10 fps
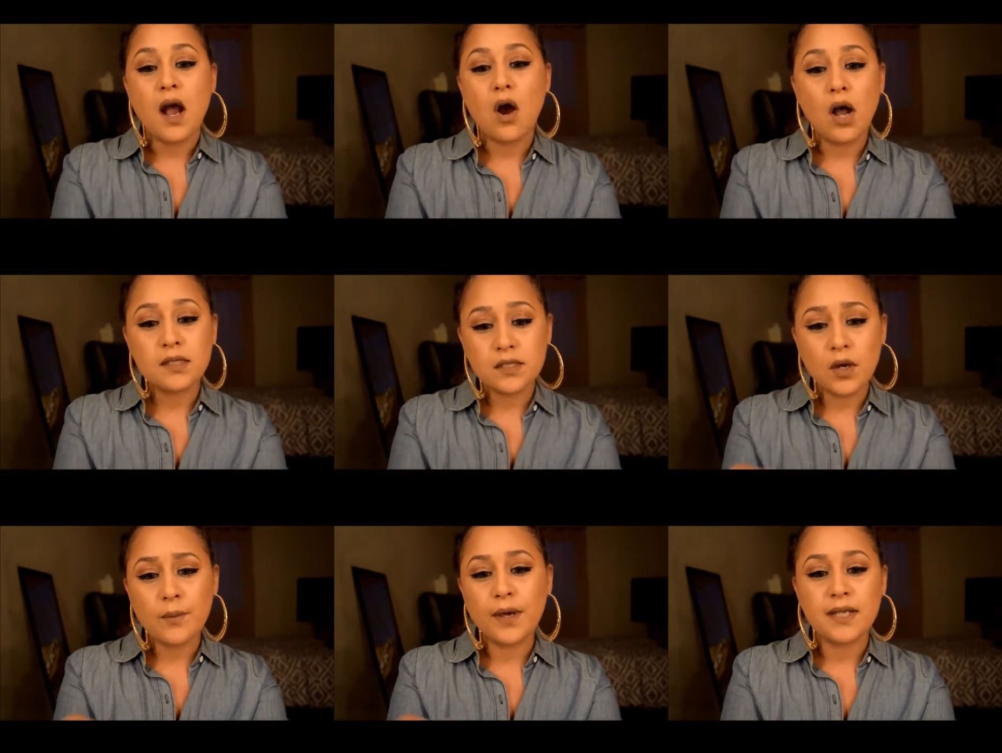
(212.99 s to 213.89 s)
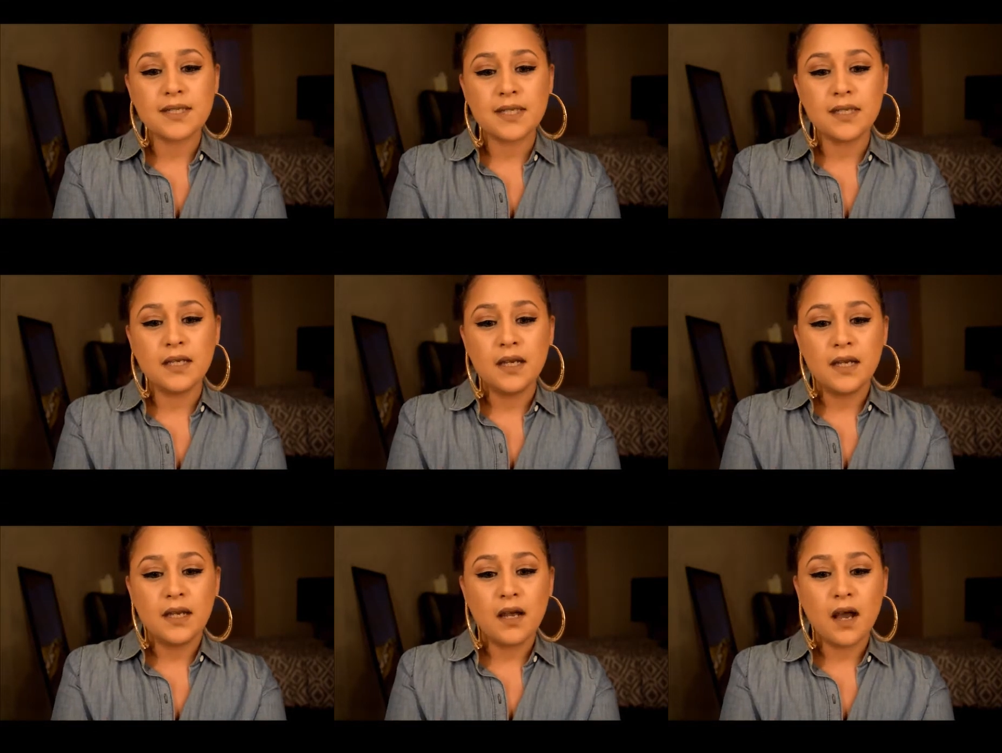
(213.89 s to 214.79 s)
Also, I wanted to
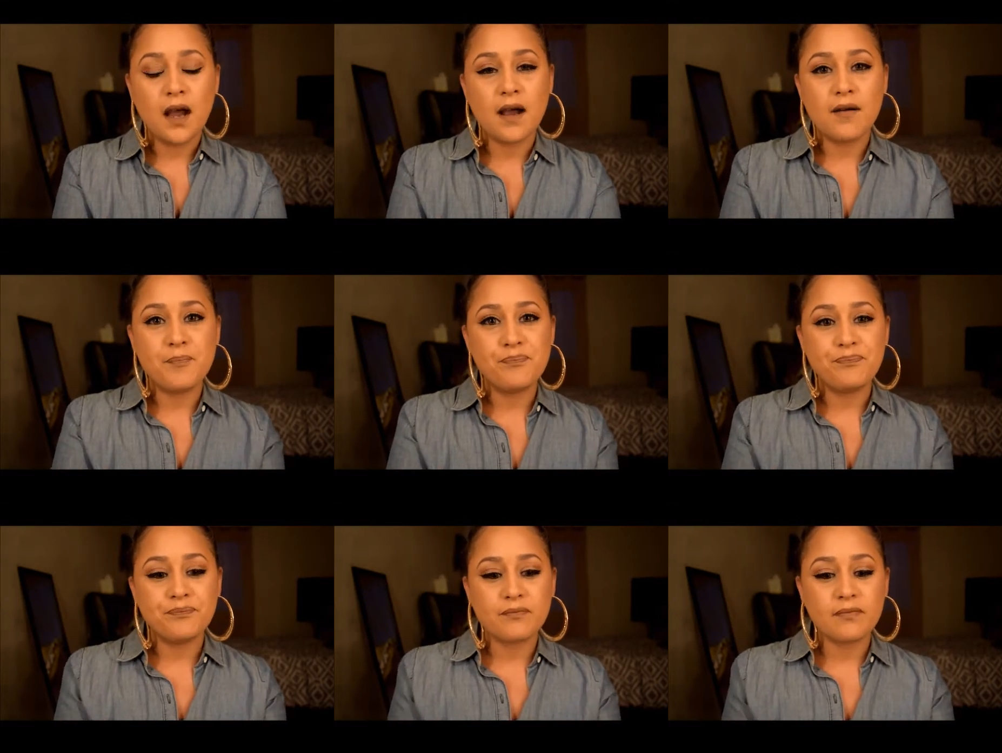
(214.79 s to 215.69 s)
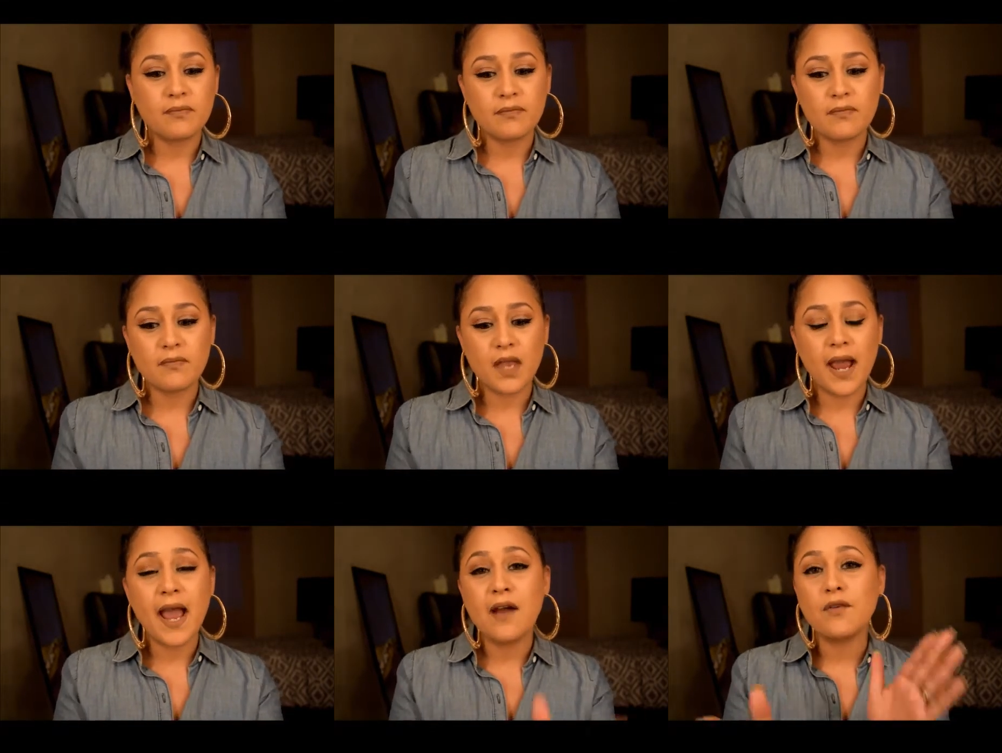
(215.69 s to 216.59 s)
um, I
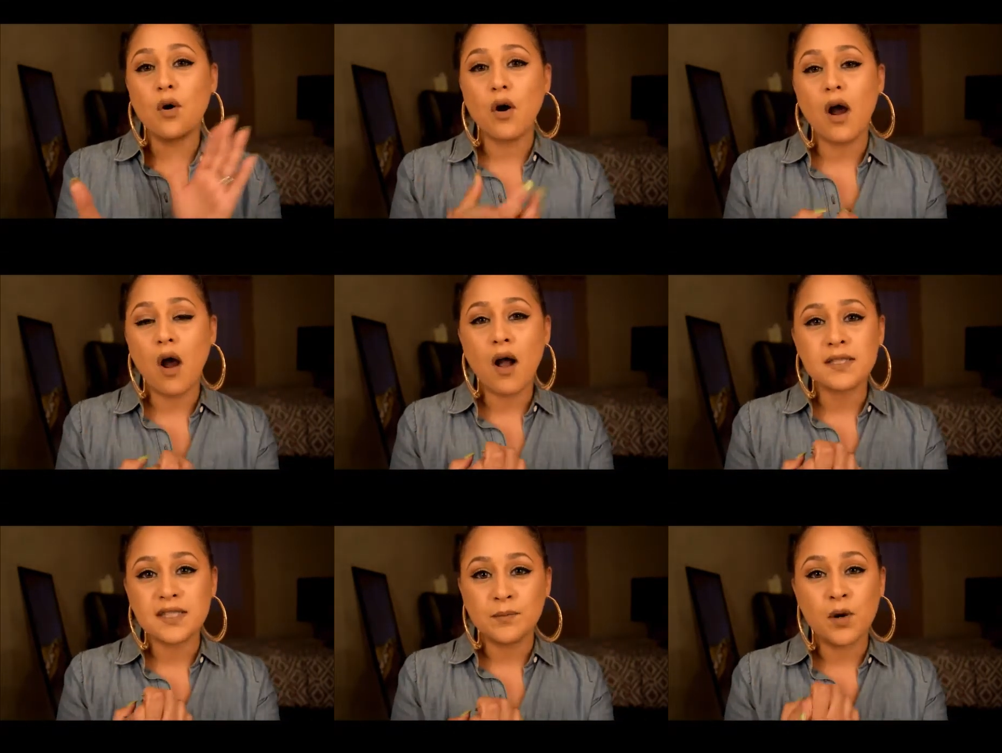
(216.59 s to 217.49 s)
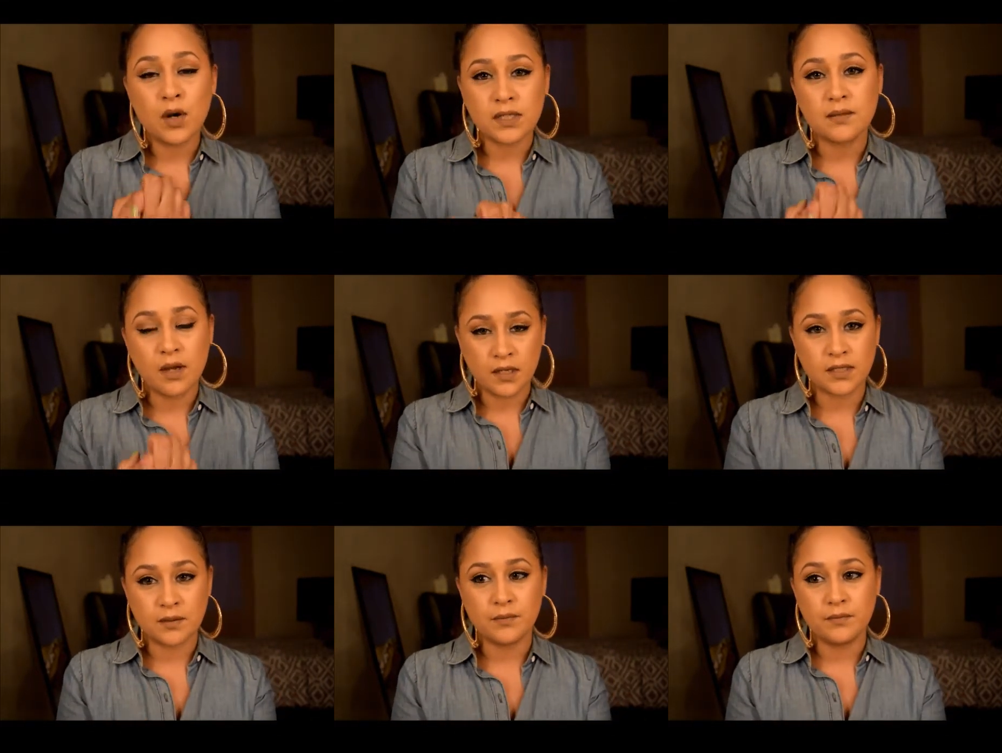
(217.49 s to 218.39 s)
have awesome awesome
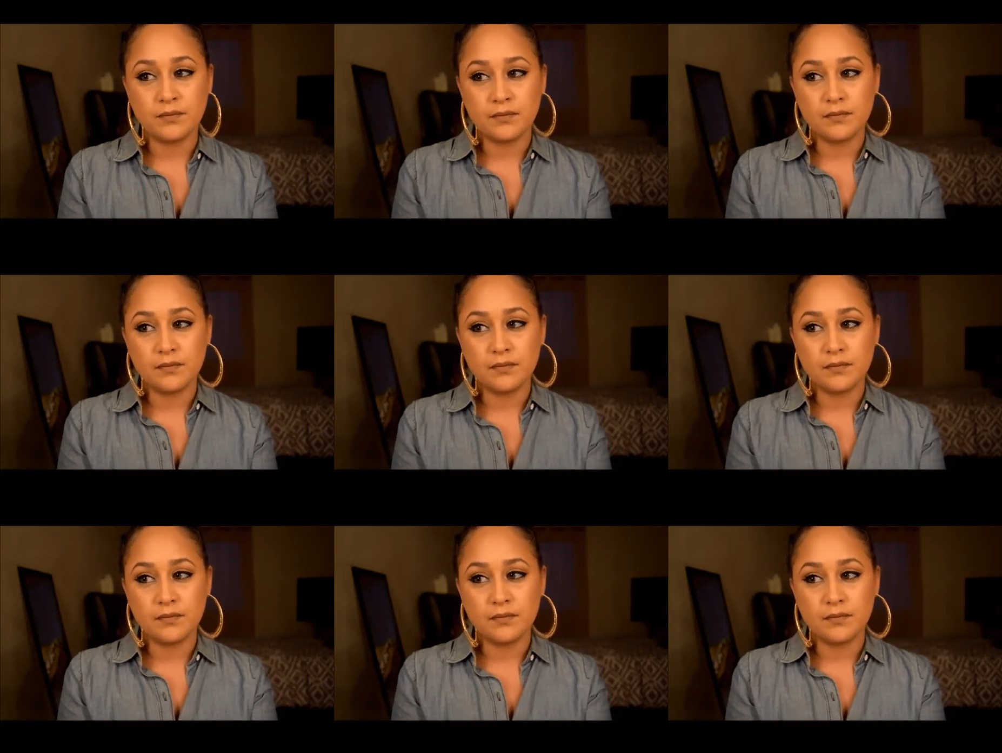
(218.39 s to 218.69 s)
awesome